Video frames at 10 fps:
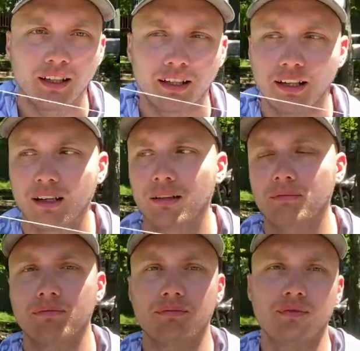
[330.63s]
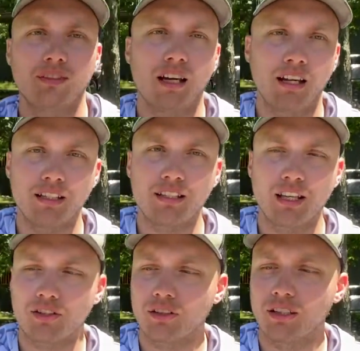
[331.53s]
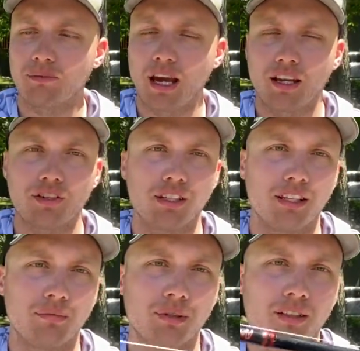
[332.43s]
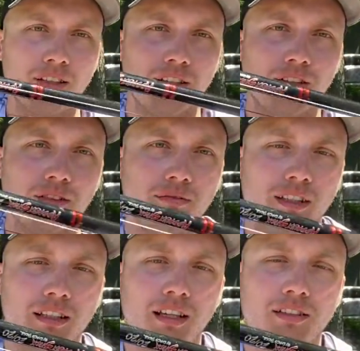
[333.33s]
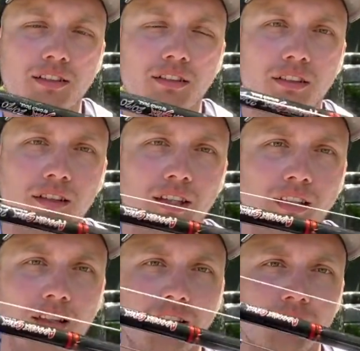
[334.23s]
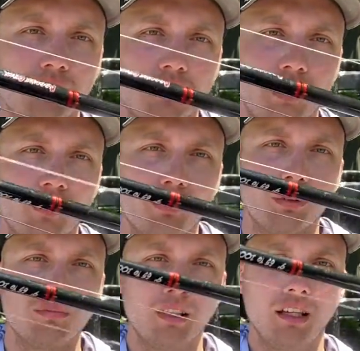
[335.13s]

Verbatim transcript: Um, not intentionally matching it, but you know, it doesn't look, it, it looks kind of cool.